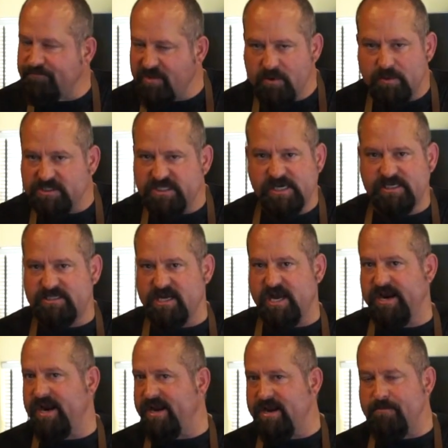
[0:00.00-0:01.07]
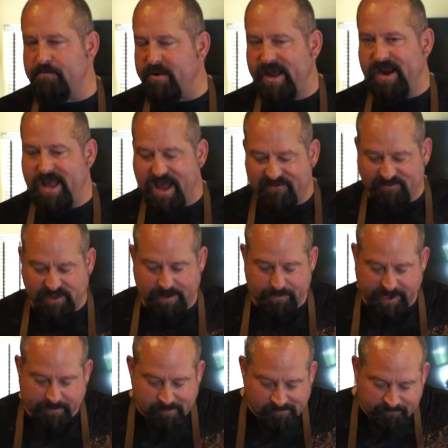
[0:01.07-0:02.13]
It wasn't a ton, I didn't bread it heavily,
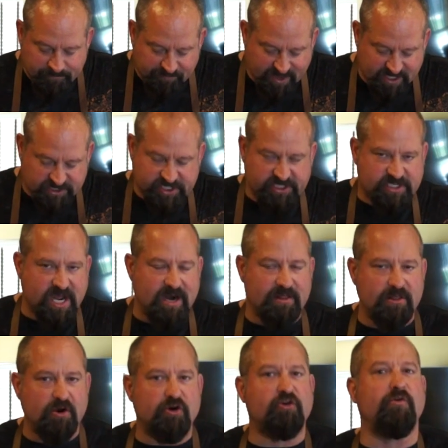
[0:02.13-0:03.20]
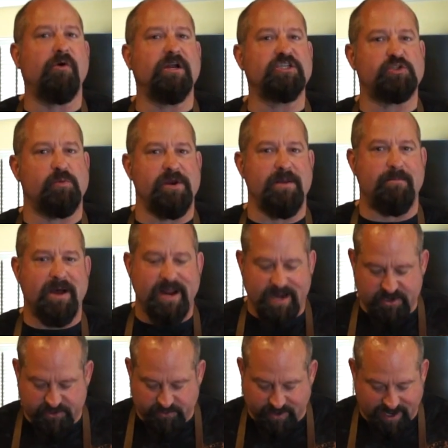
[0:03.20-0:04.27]
but it's just got a little crunch when you bite
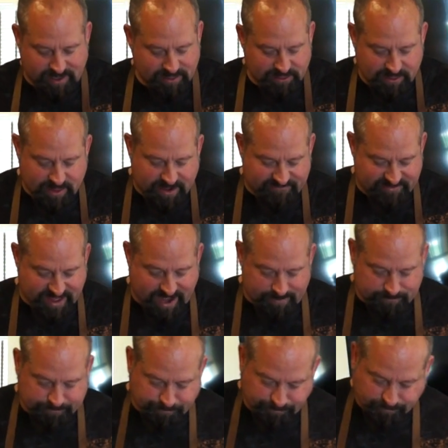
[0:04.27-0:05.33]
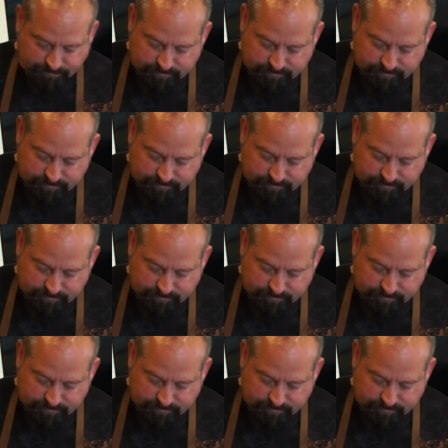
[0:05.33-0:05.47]
into it. I love that.